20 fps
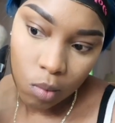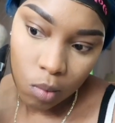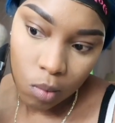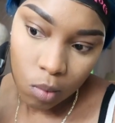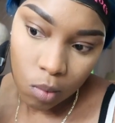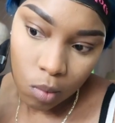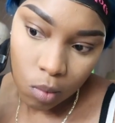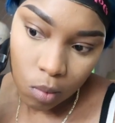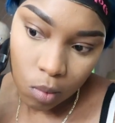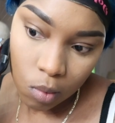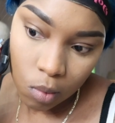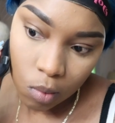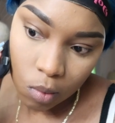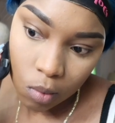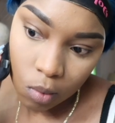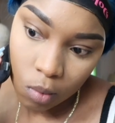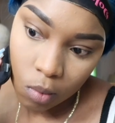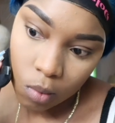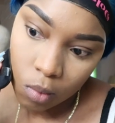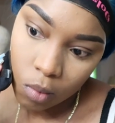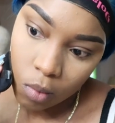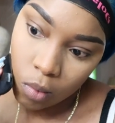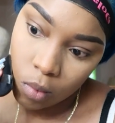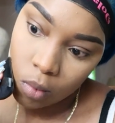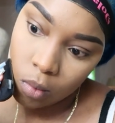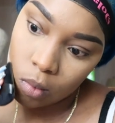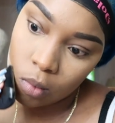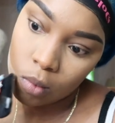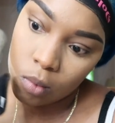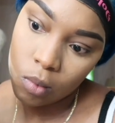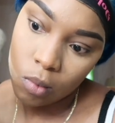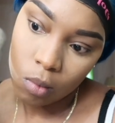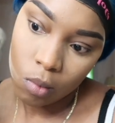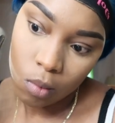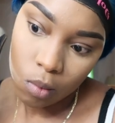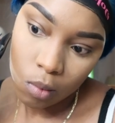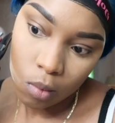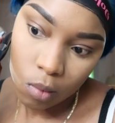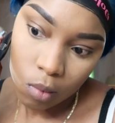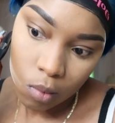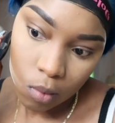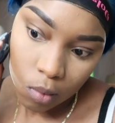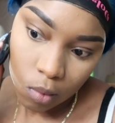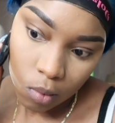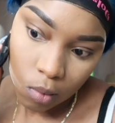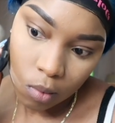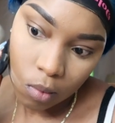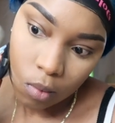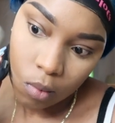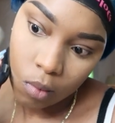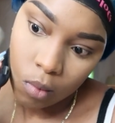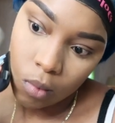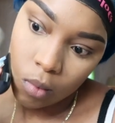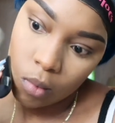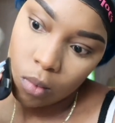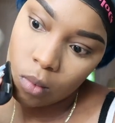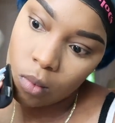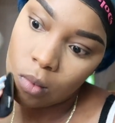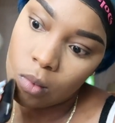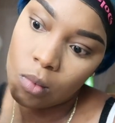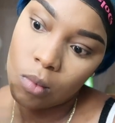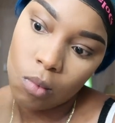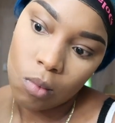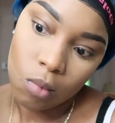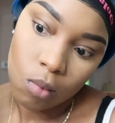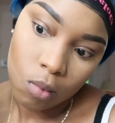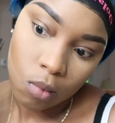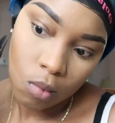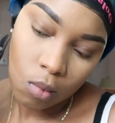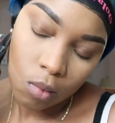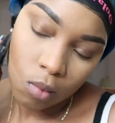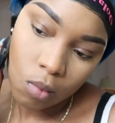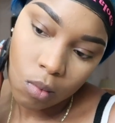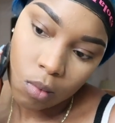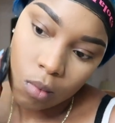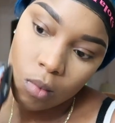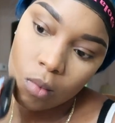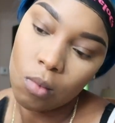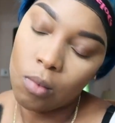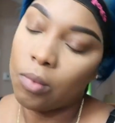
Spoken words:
(silence)